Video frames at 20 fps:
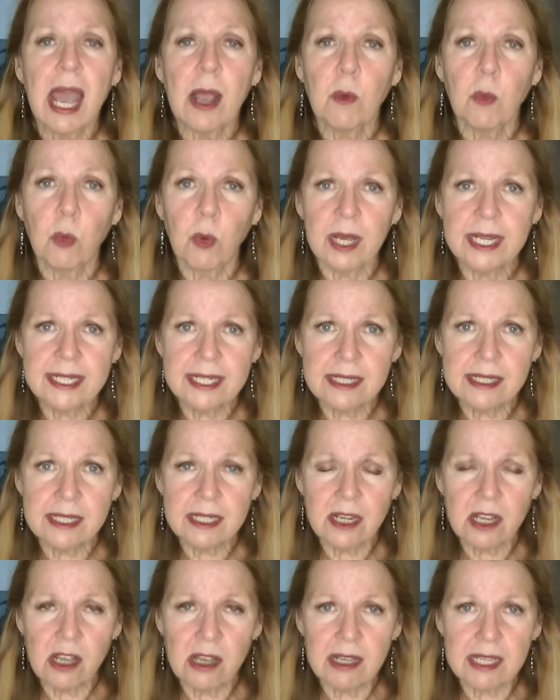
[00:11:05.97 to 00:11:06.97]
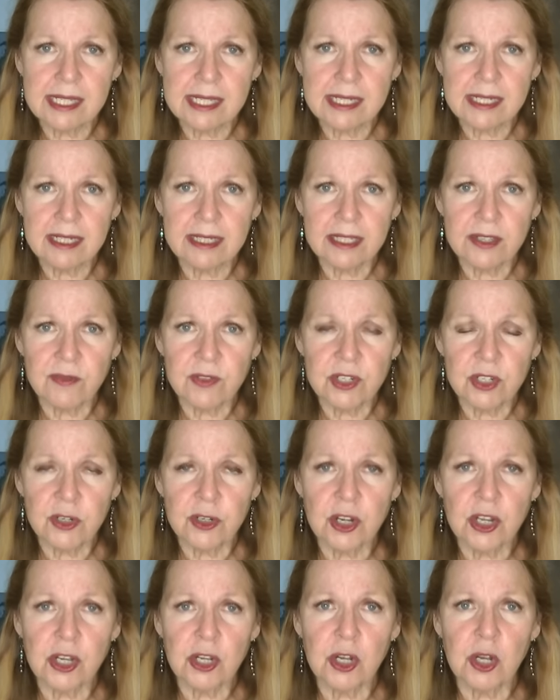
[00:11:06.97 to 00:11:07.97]
What does it cost to live in your
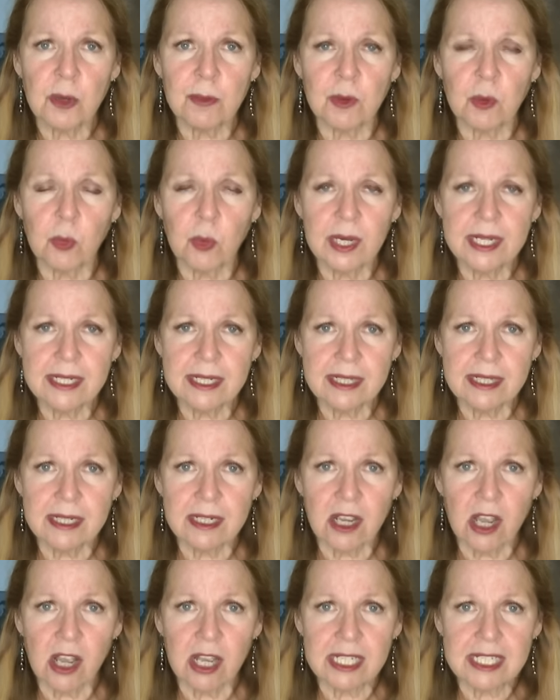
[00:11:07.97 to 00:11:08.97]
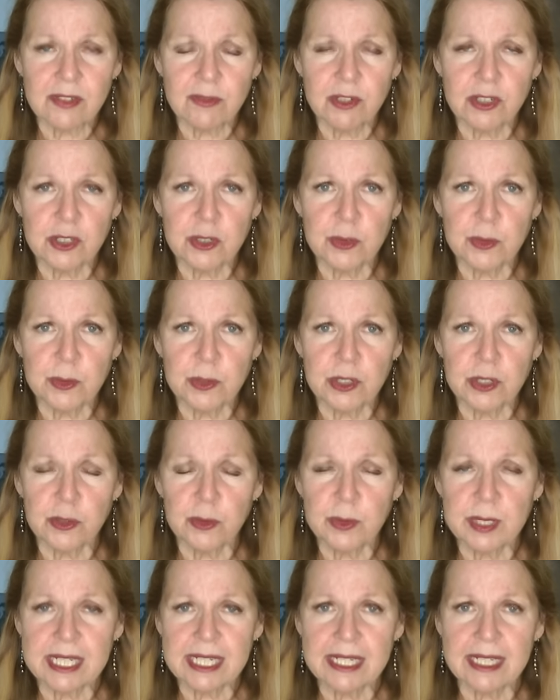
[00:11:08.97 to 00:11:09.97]
home? What does it cost for your, your
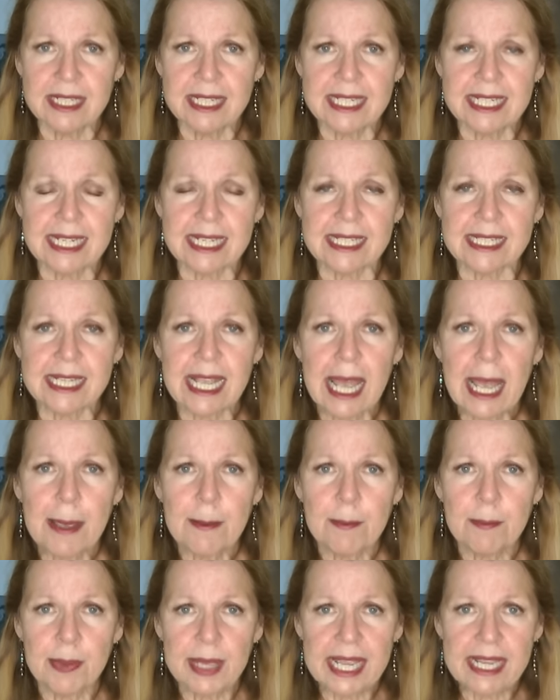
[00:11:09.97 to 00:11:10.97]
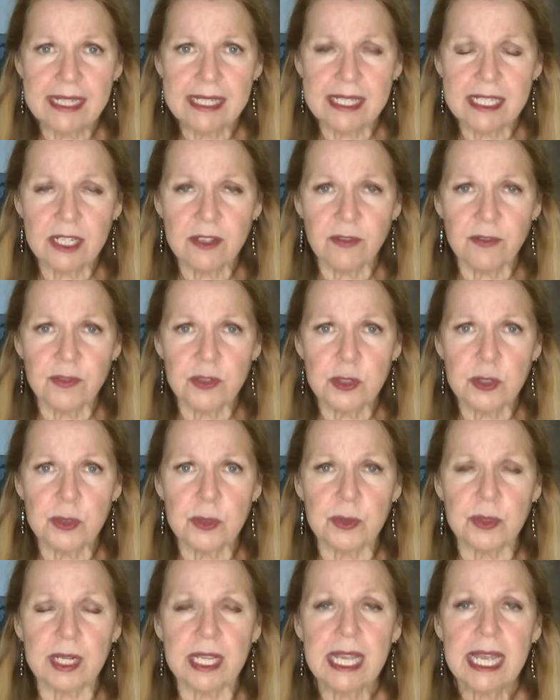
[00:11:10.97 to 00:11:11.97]
utilities? Basic
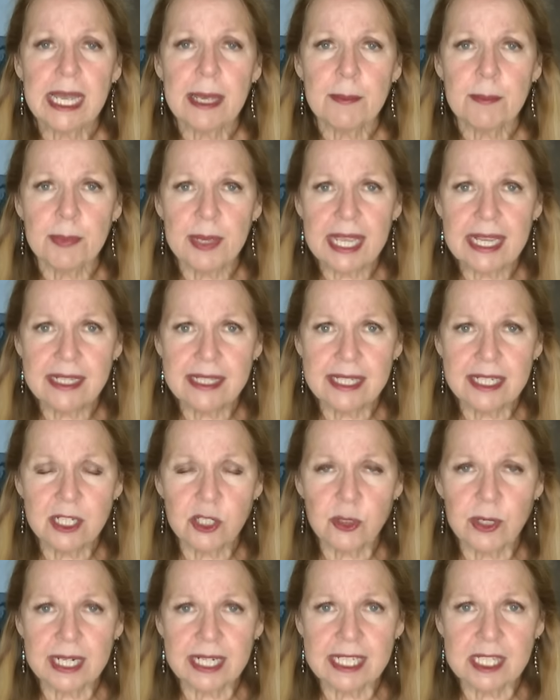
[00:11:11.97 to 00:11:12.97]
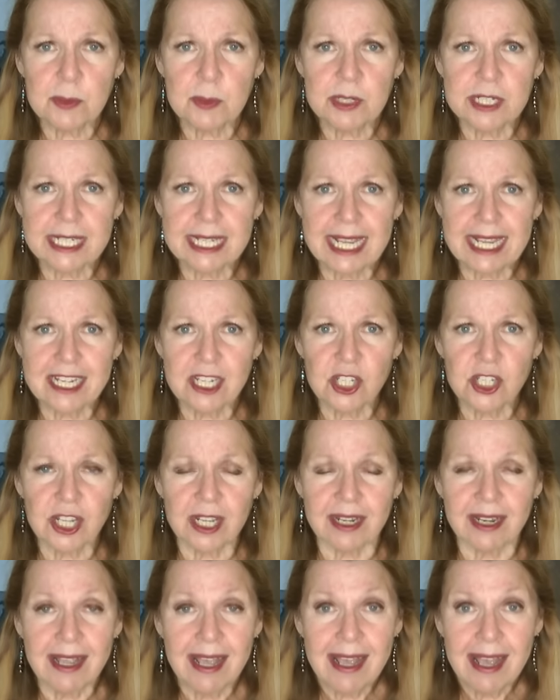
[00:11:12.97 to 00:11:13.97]
food, basic transportation.